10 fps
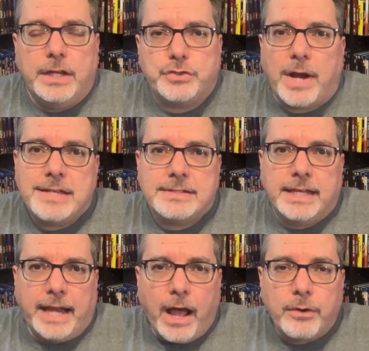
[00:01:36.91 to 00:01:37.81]
he tries to
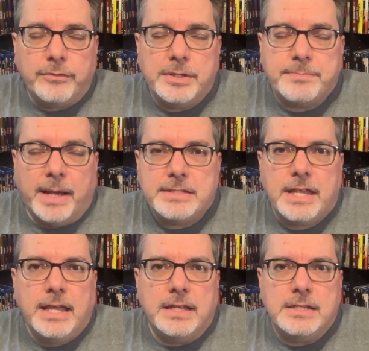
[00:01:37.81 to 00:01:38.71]
get out of it by
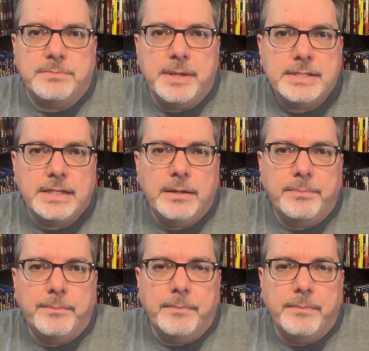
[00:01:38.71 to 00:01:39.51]
saying he's busy,